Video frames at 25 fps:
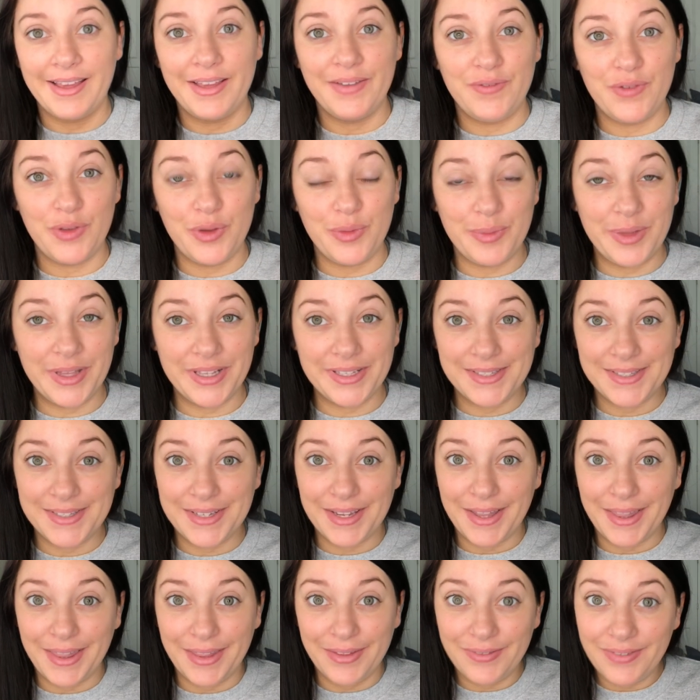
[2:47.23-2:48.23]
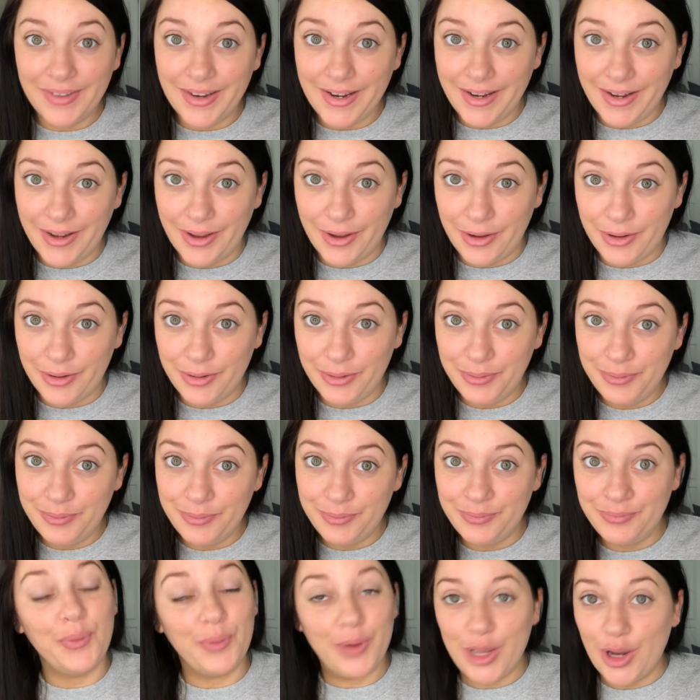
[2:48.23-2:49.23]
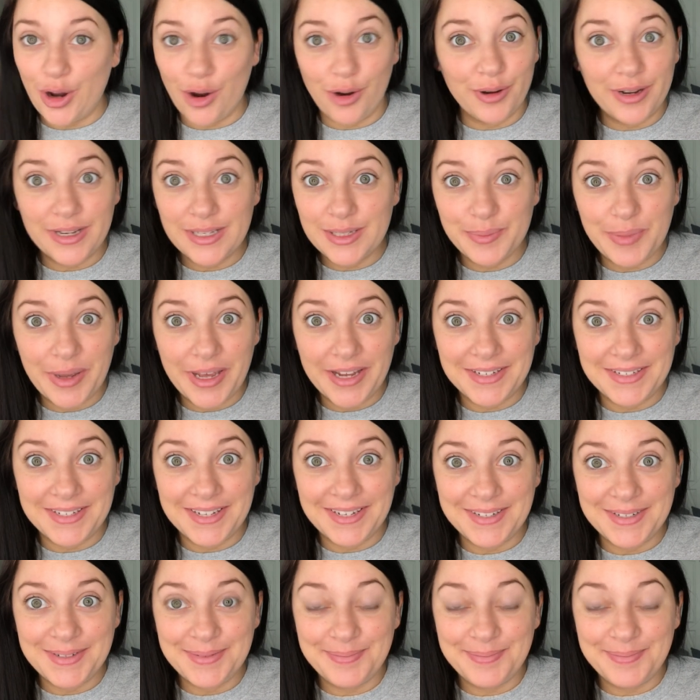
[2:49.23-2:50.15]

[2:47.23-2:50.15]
you missed the video, we are expecting.